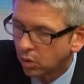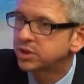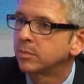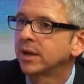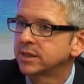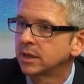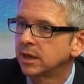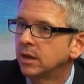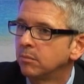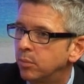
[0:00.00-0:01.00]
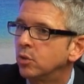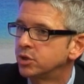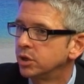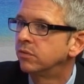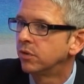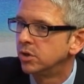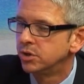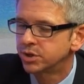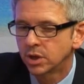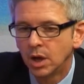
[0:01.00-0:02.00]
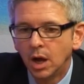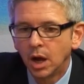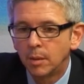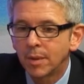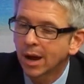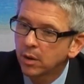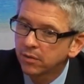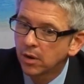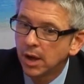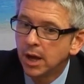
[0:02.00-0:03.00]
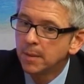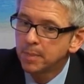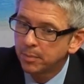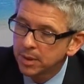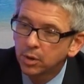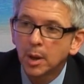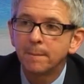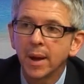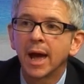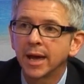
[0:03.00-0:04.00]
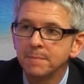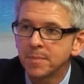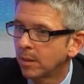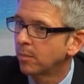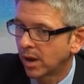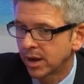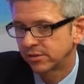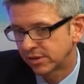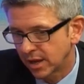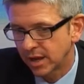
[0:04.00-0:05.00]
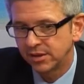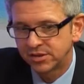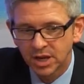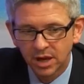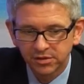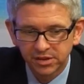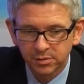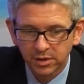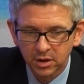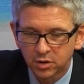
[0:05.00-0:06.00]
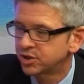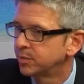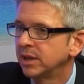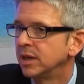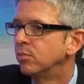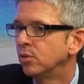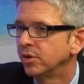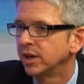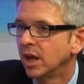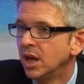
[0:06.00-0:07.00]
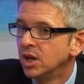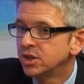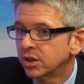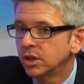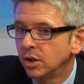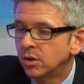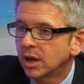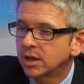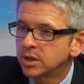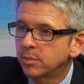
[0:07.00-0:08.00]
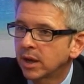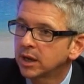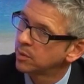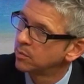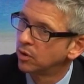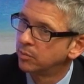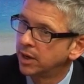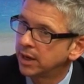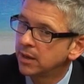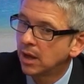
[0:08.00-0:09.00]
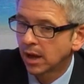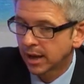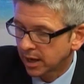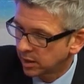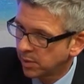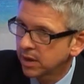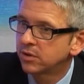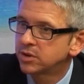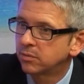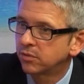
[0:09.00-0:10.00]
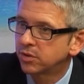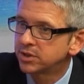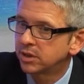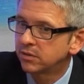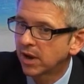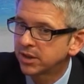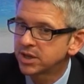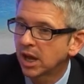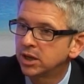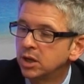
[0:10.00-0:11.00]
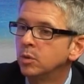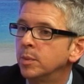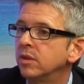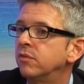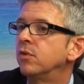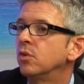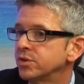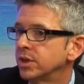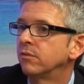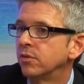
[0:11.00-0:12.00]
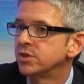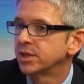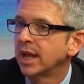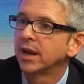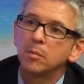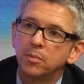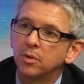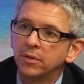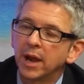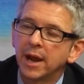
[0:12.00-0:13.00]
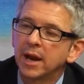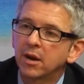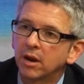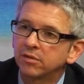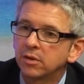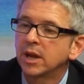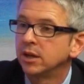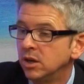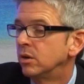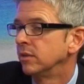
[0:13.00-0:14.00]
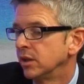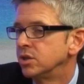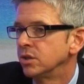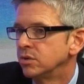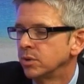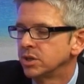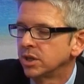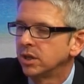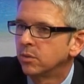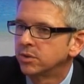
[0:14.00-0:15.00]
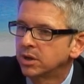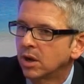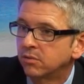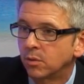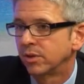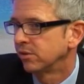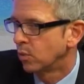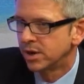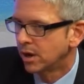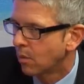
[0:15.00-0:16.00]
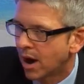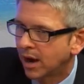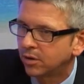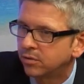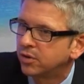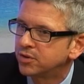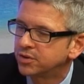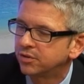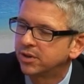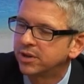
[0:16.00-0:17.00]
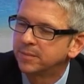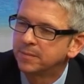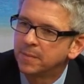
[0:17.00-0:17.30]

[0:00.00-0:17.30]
automatically board you first. However, people can pay by, say, EasyJet have a system, I think, called Speedy boarding, so that you can actually pay a little bit more money. Again, you pay for it up front in advance, and you will be the first to get on board that aircraft. So again, you can then choose which seat you want to go for, whether it's window, aisle, or front or rear.